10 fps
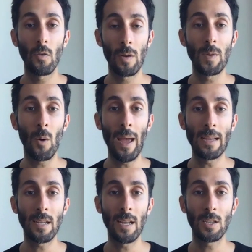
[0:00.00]
crypto
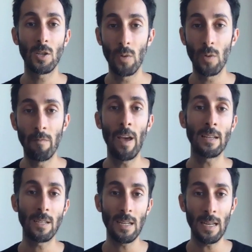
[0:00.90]
assets to
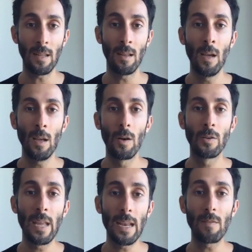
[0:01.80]
invest in
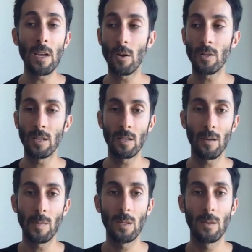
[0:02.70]
those native
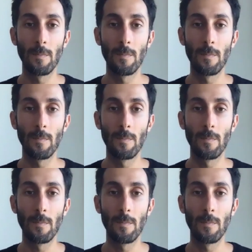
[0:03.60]
ecosystems.